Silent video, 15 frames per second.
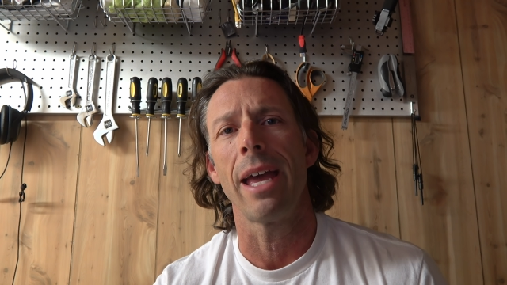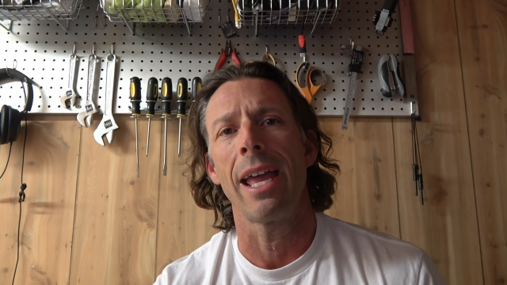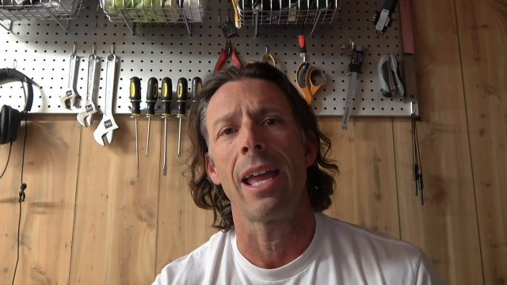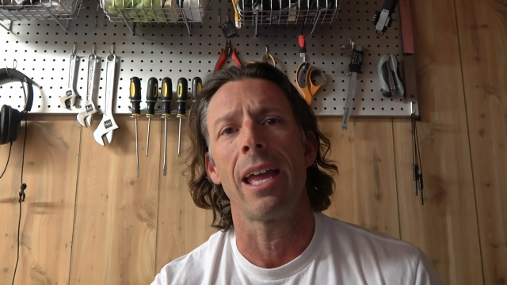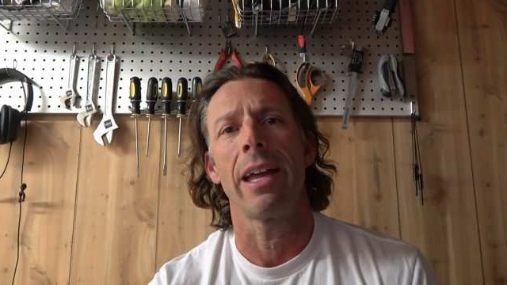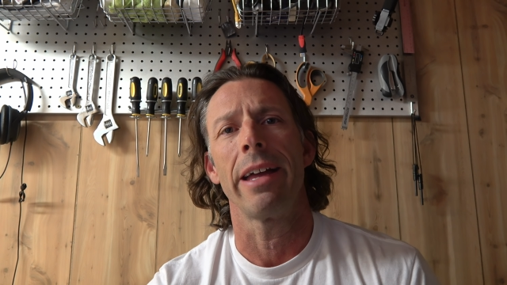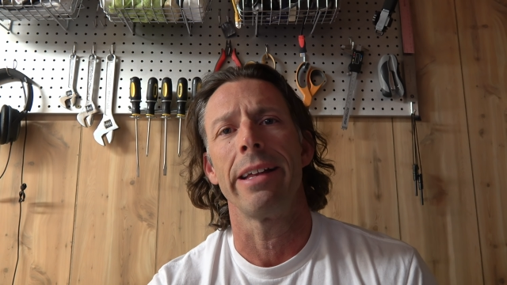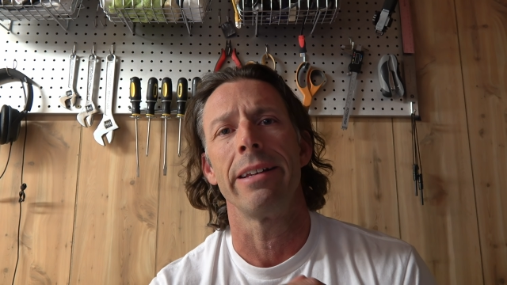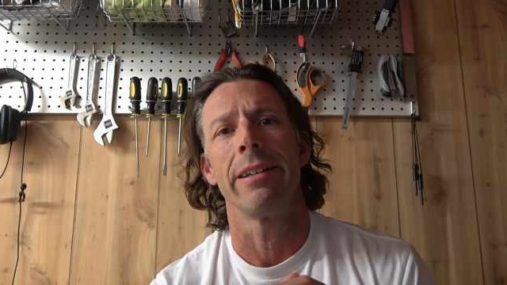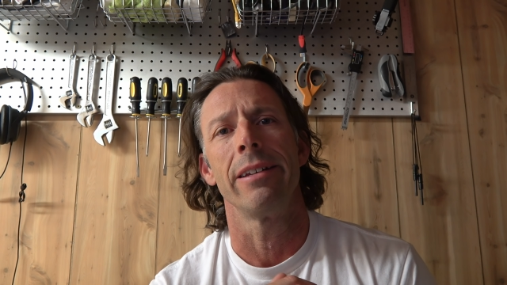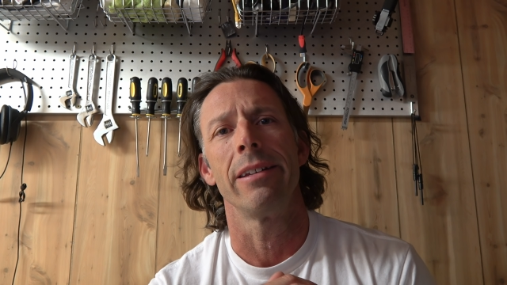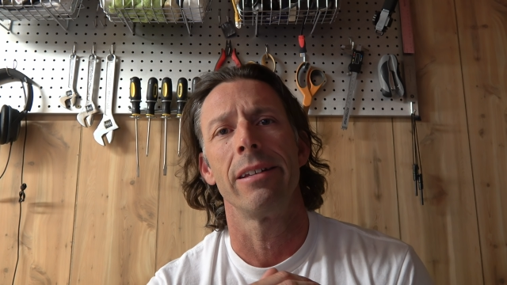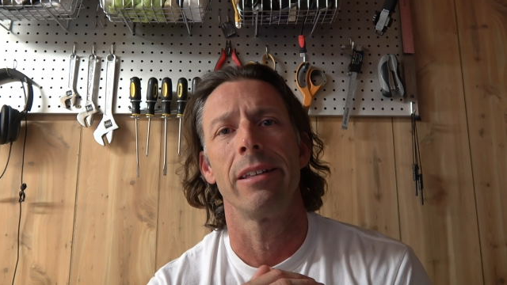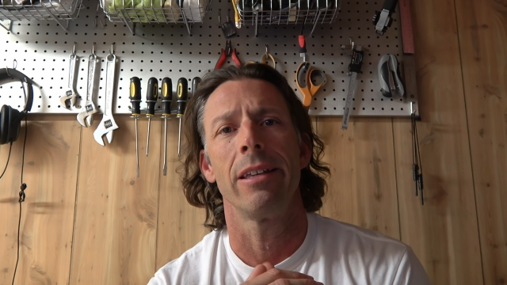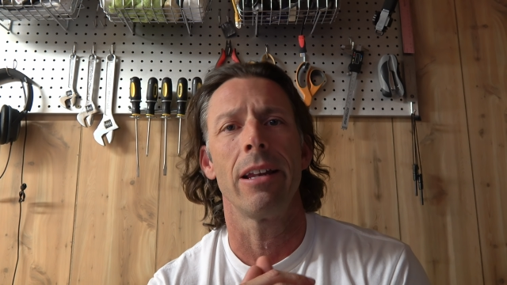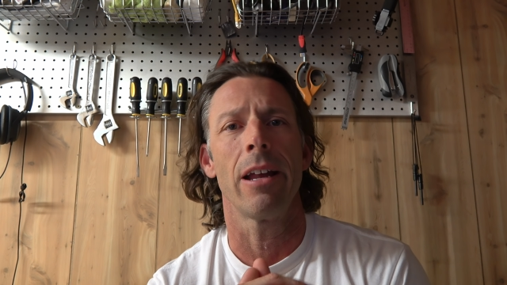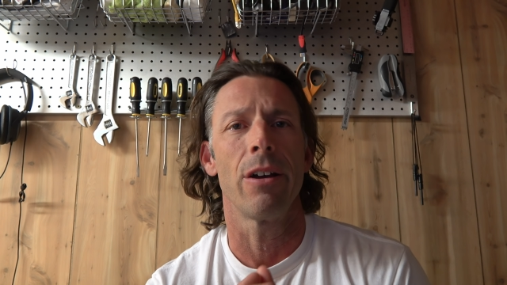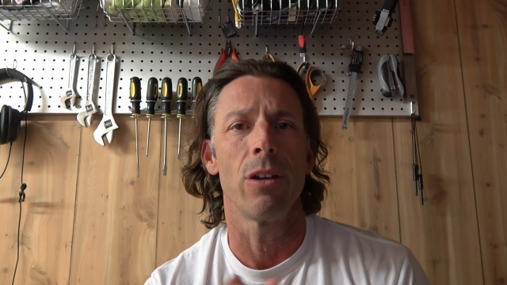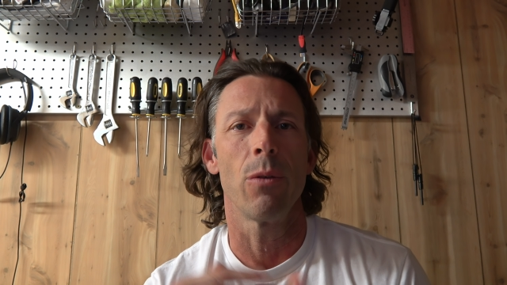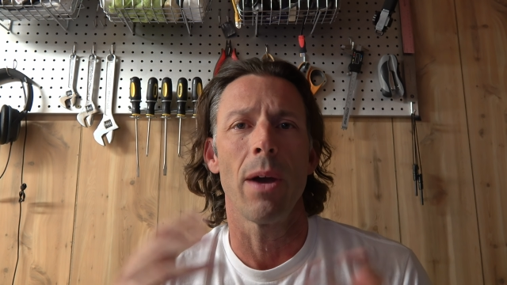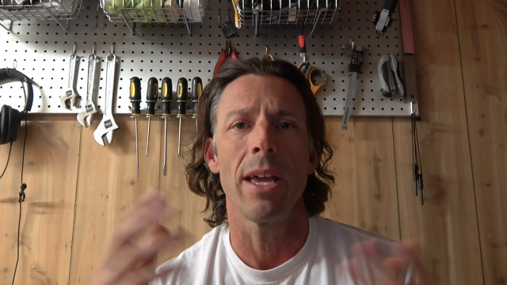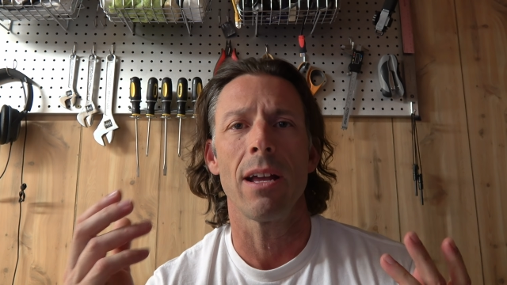and you know,
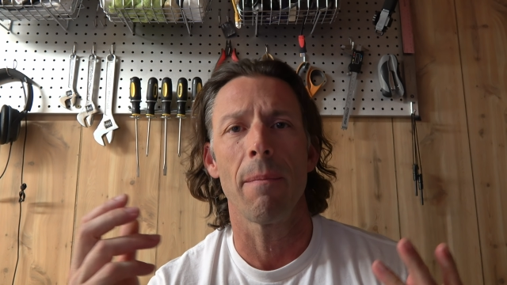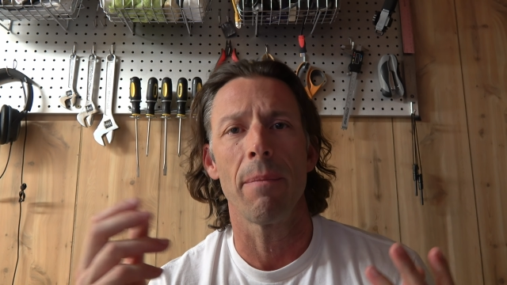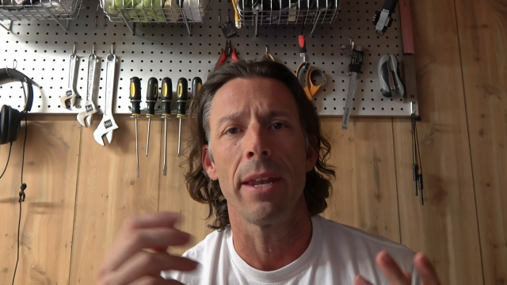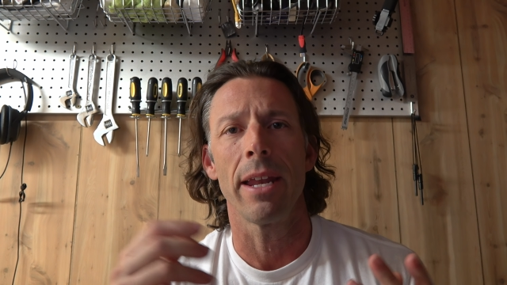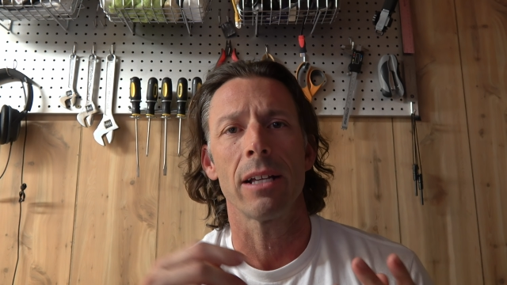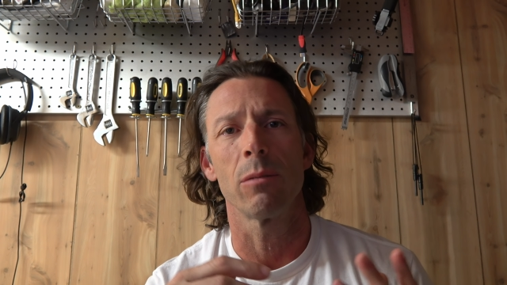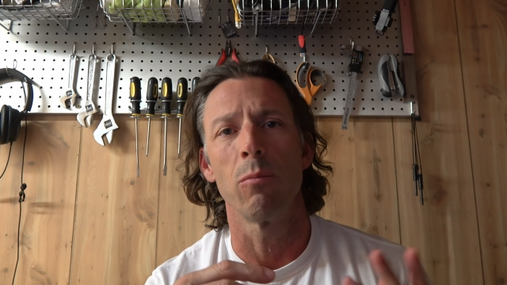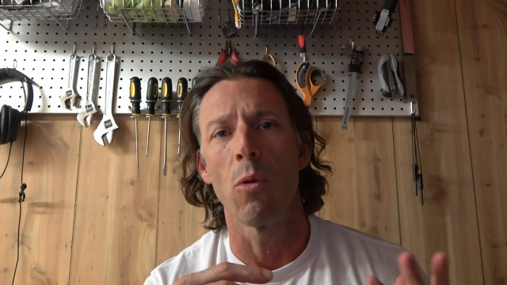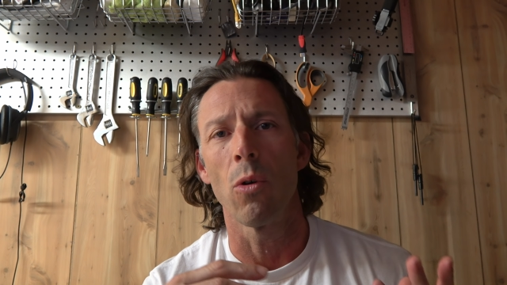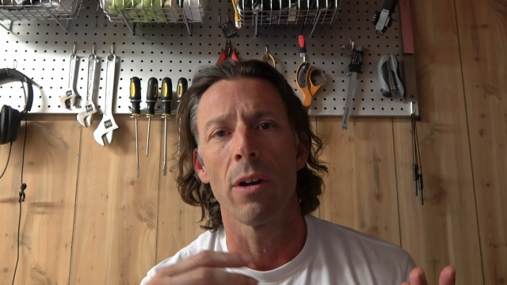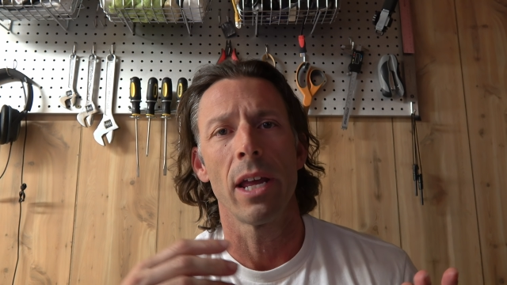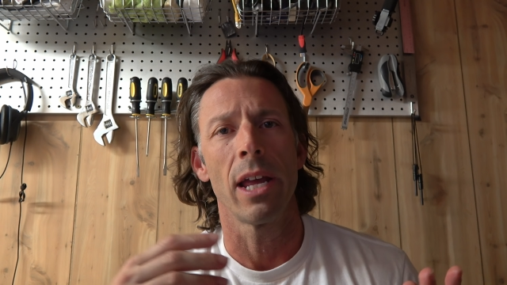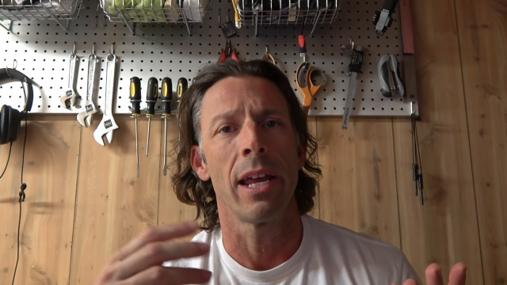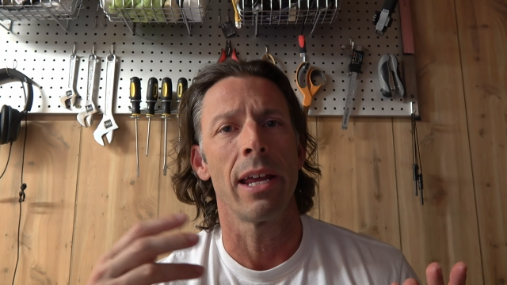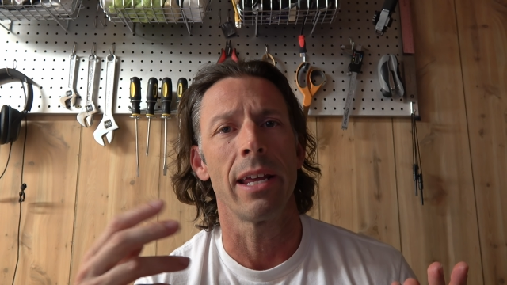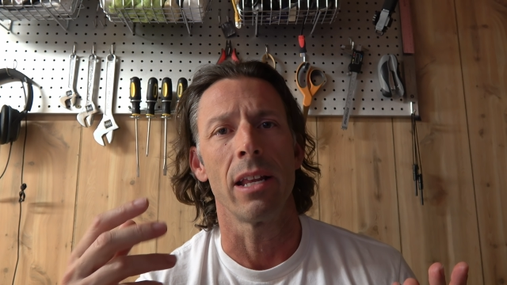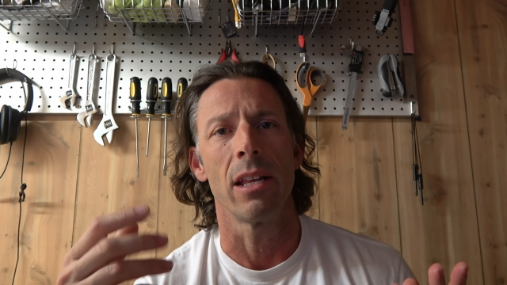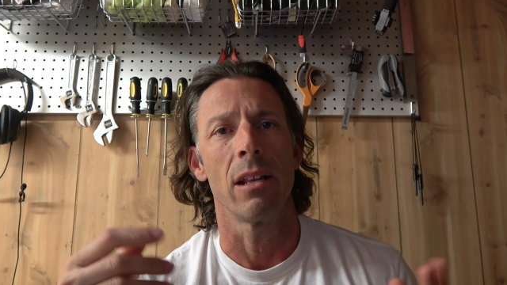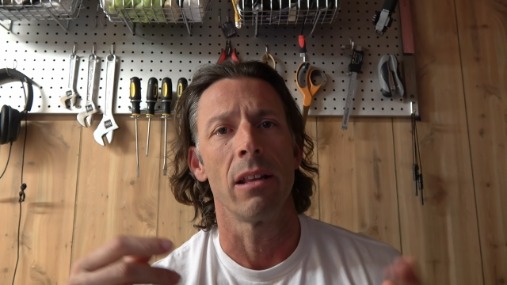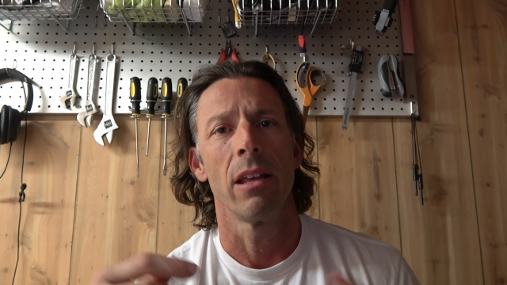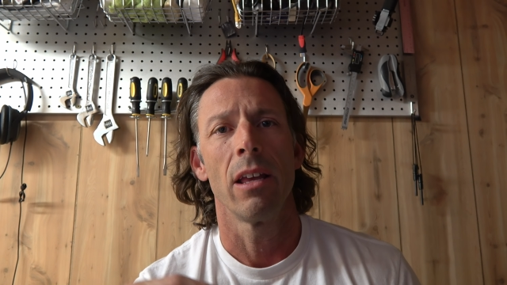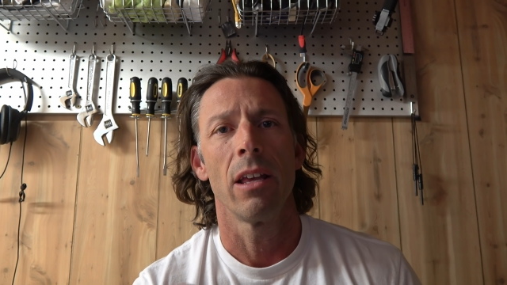you wake up the next morning
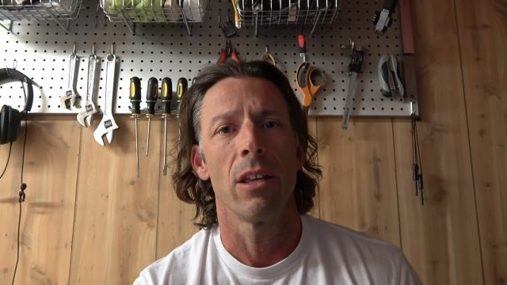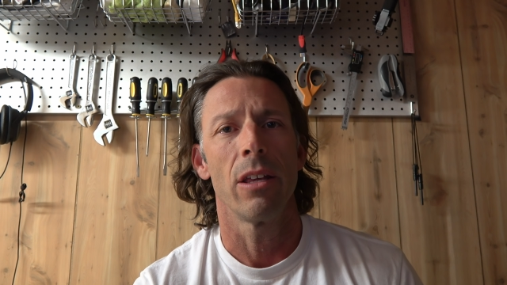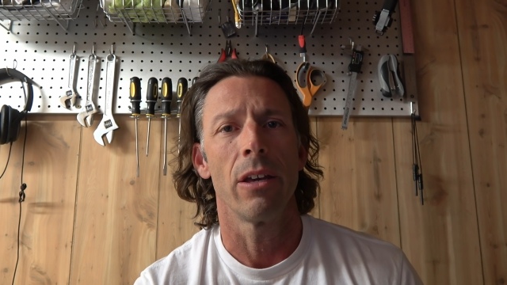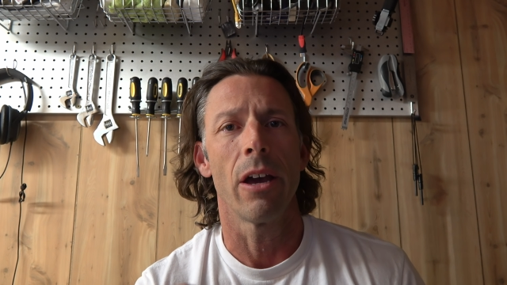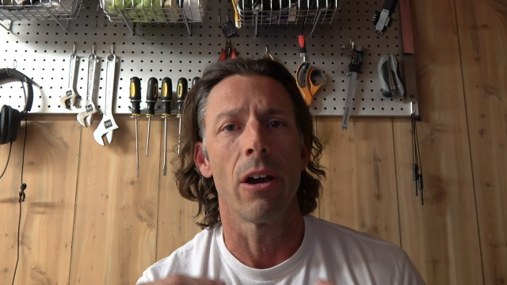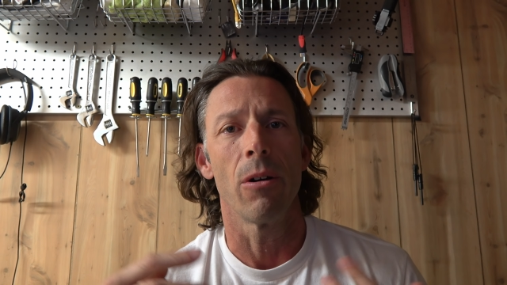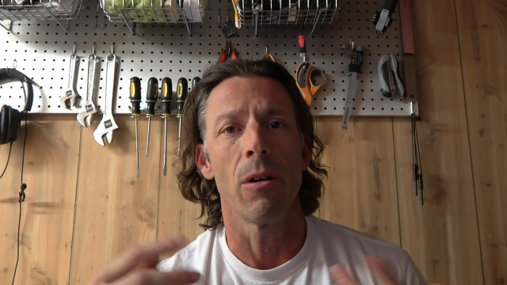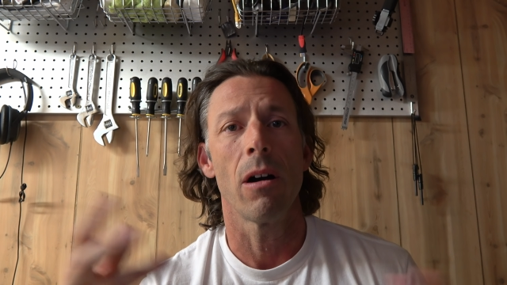and you go,